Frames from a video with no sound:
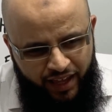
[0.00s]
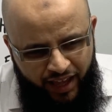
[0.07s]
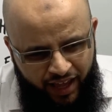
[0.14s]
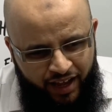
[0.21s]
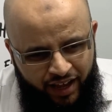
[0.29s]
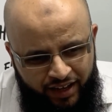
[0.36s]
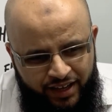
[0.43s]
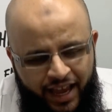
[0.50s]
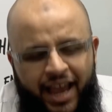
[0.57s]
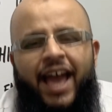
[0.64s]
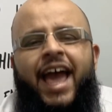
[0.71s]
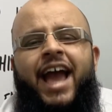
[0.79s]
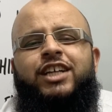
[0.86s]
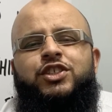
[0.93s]
uh,
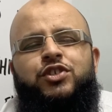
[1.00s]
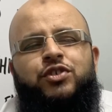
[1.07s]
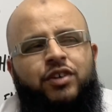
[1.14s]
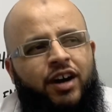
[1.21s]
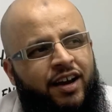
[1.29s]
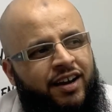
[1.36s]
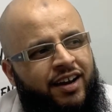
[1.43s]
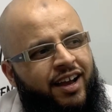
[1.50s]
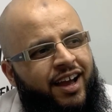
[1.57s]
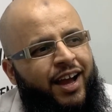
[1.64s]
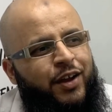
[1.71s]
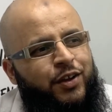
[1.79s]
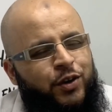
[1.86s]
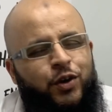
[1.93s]
extra,
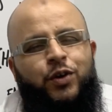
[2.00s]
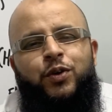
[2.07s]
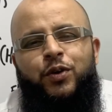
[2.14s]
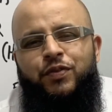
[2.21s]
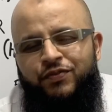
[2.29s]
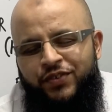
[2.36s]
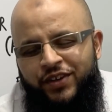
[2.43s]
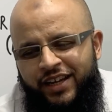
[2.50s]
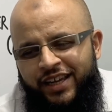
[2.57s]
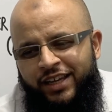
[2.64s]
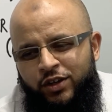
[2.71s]
you know, good feeling.